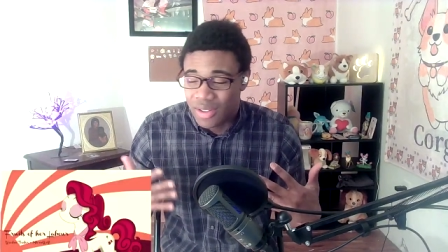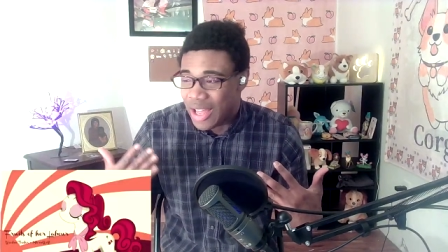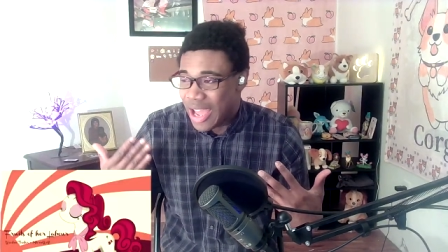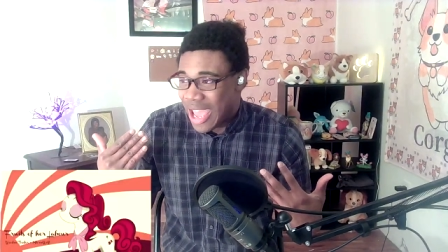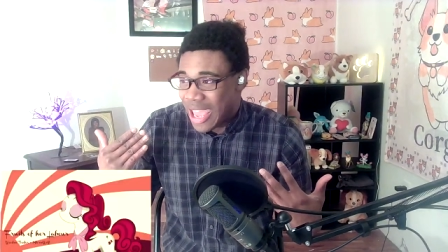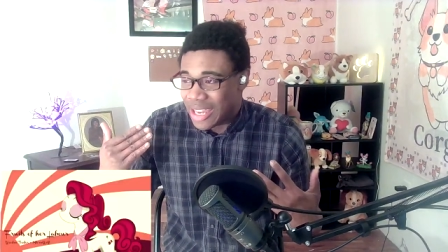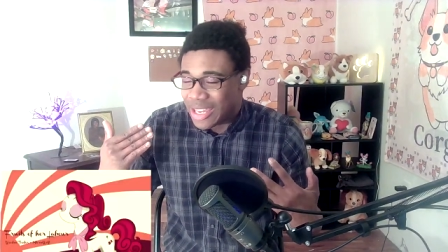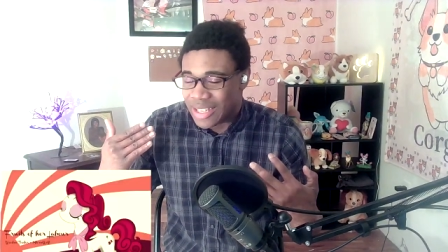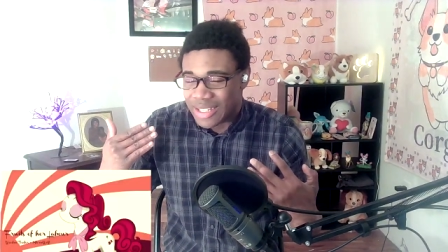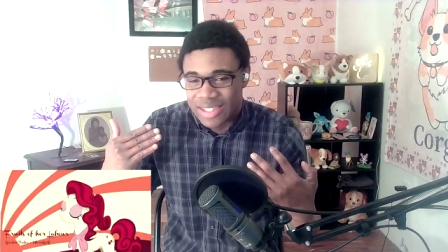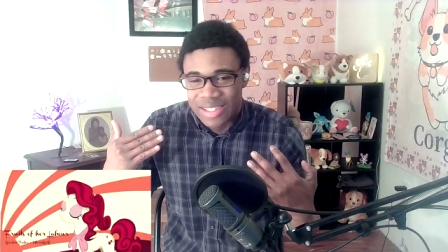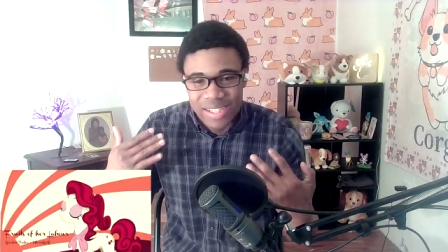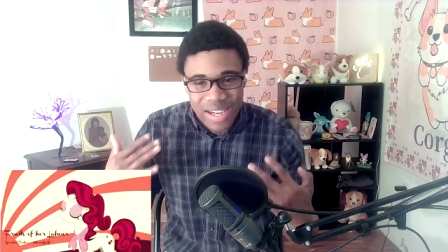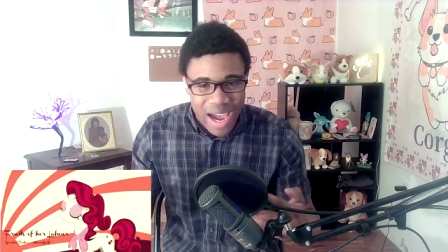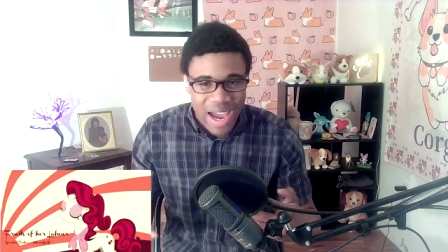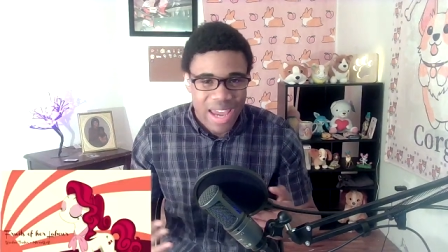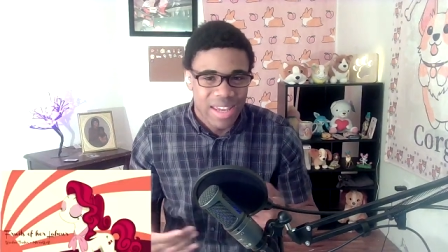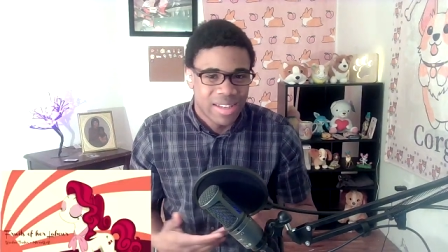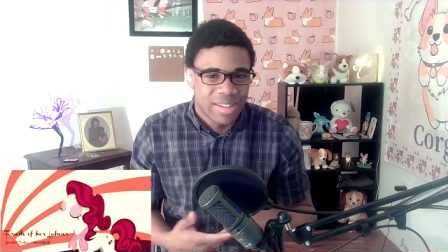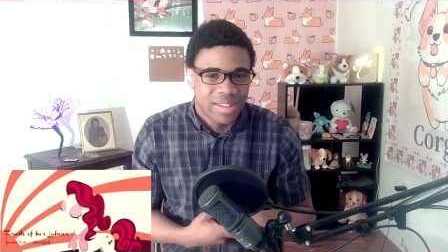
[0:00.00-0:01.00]
like
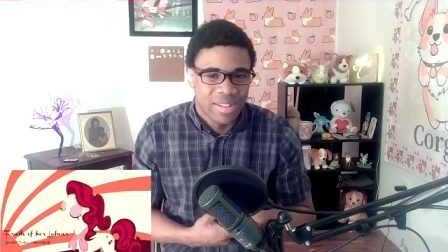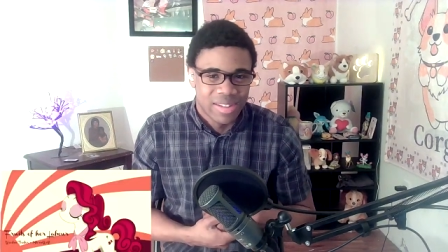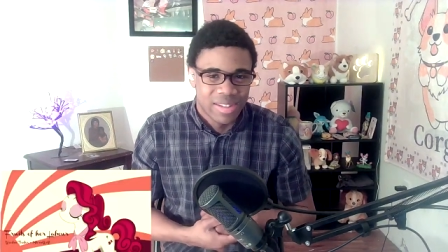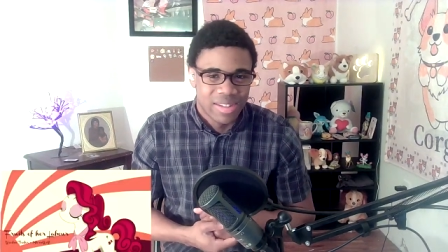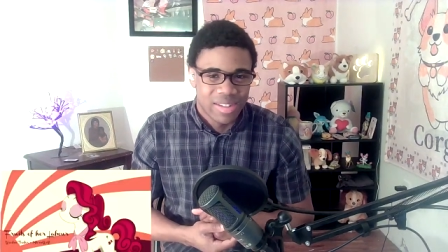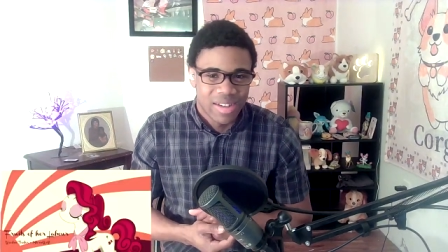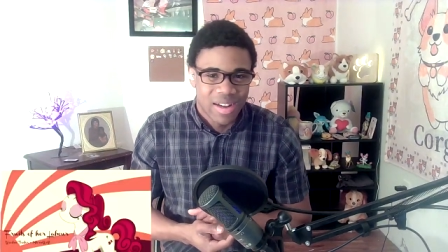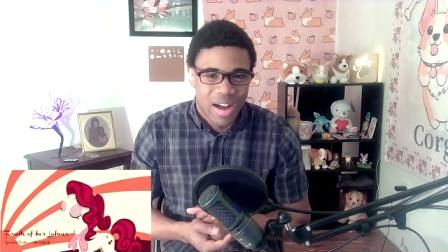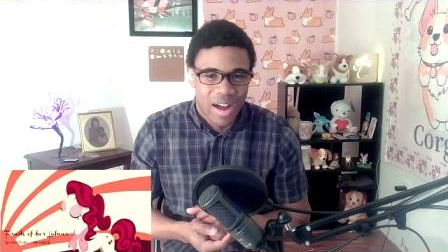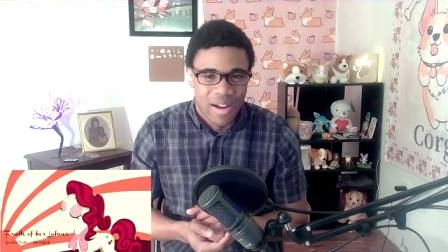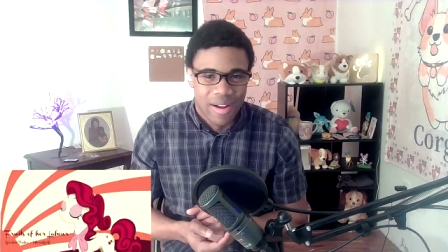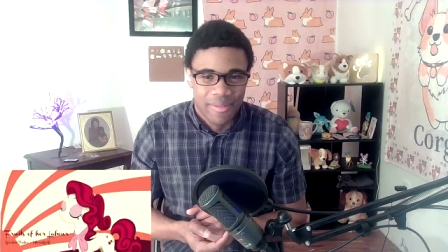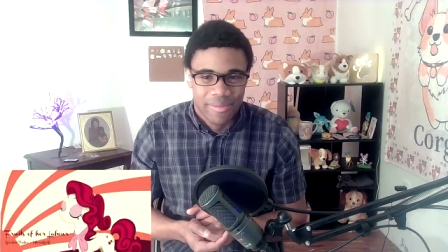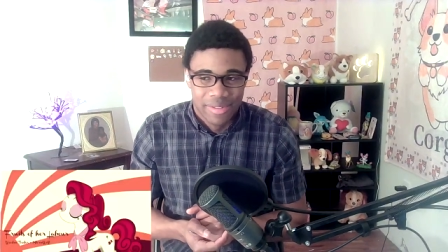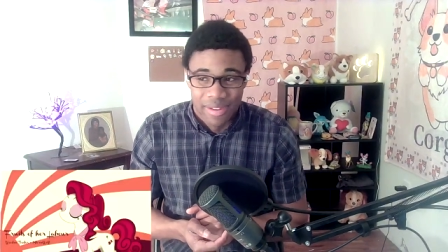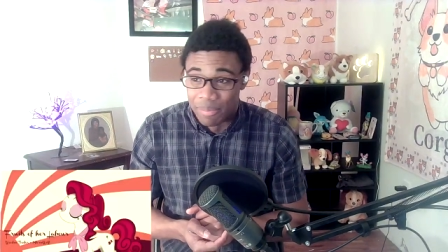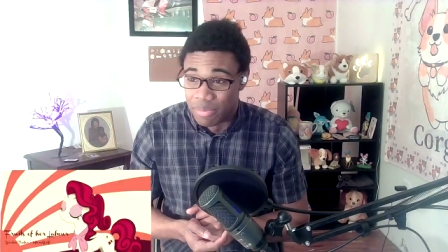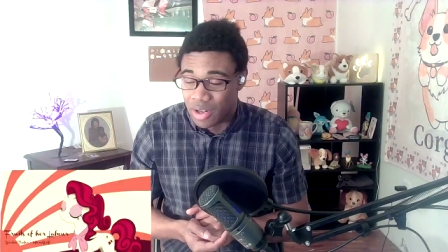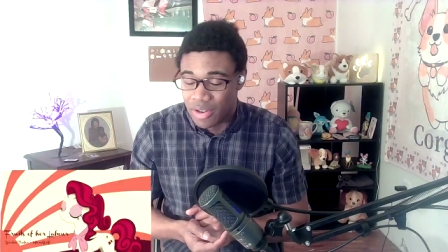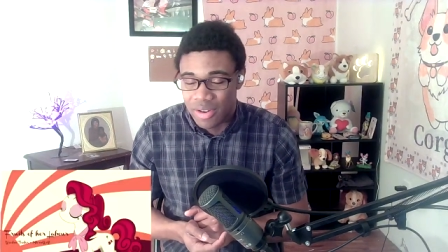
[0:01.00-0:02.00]
titans
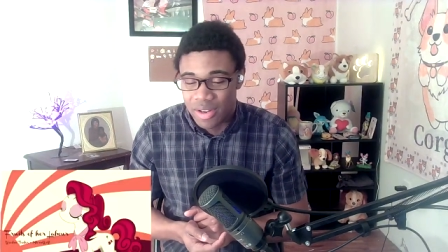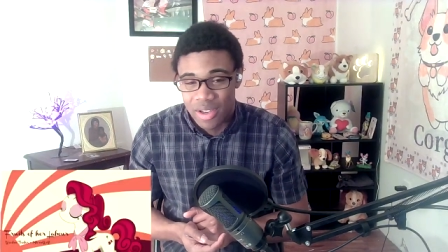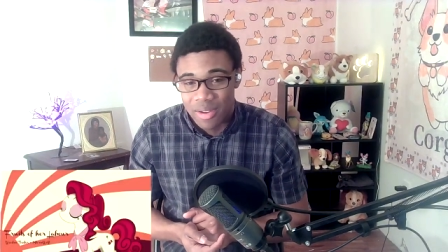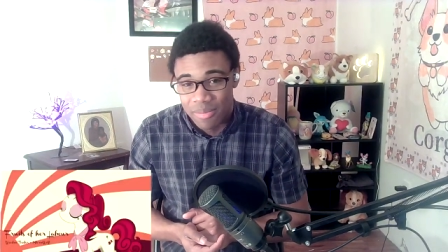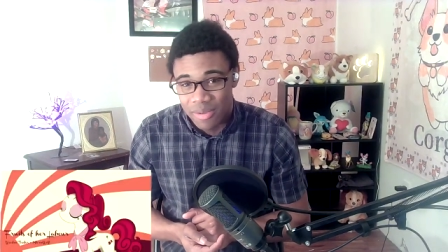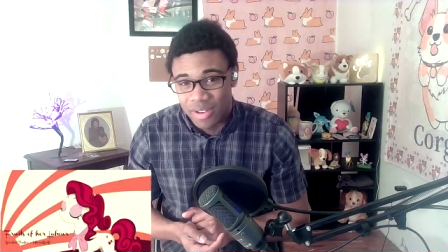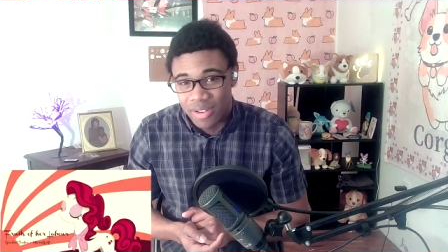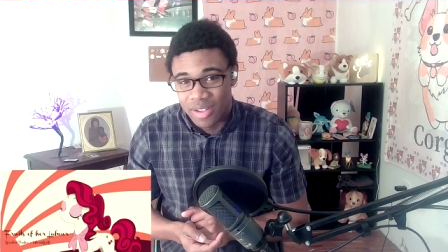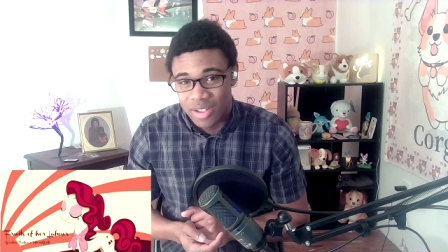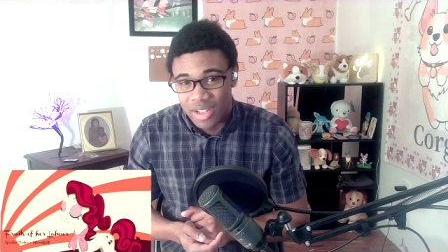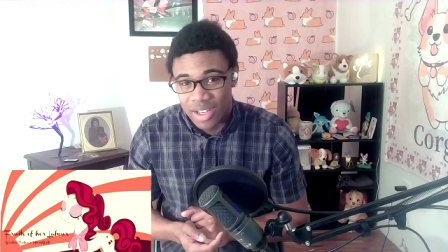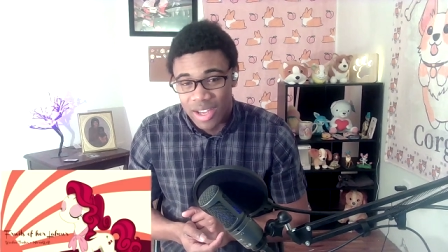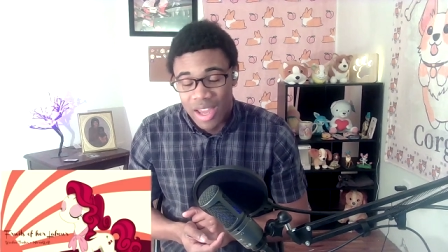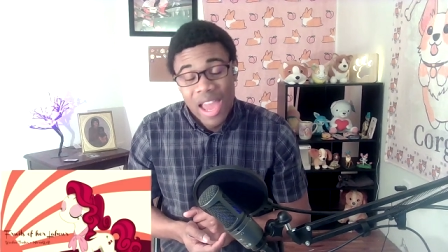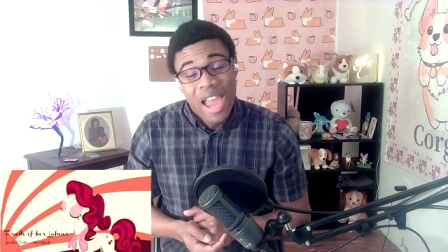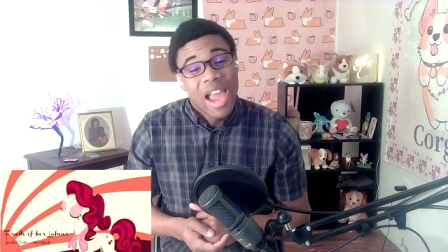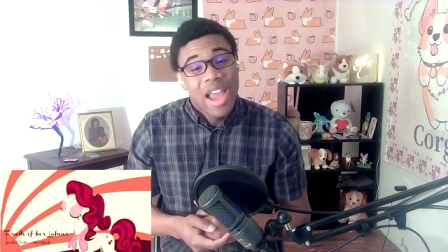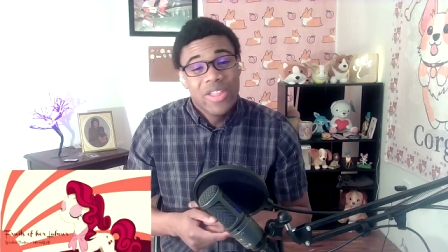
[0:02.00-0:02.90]
of the brony community.